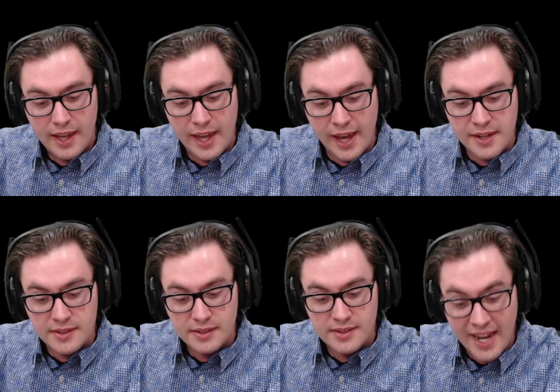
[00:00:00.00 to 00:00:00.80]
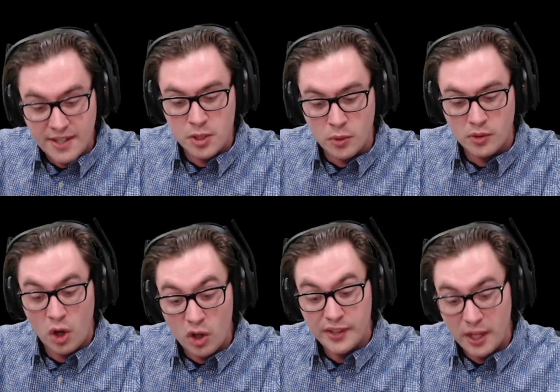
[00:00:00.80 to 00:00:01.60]
and Tectone
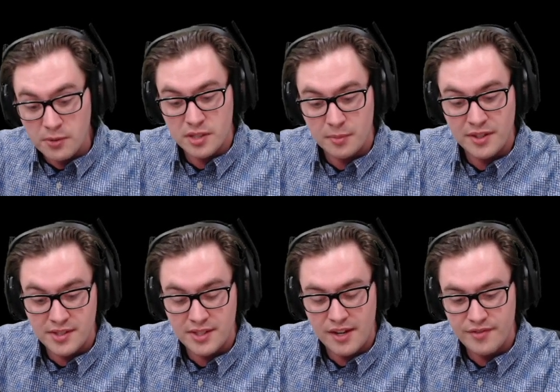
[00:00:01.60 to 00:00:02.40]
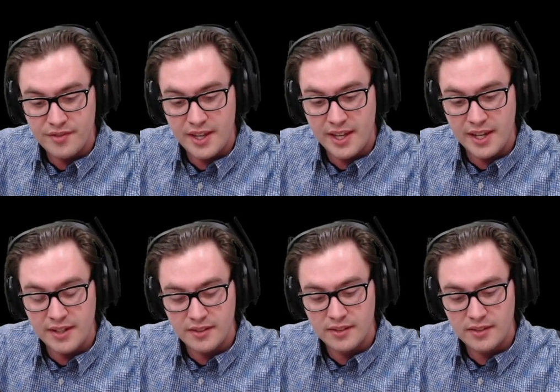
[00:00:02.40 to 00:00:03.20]
called out some of this stuff, and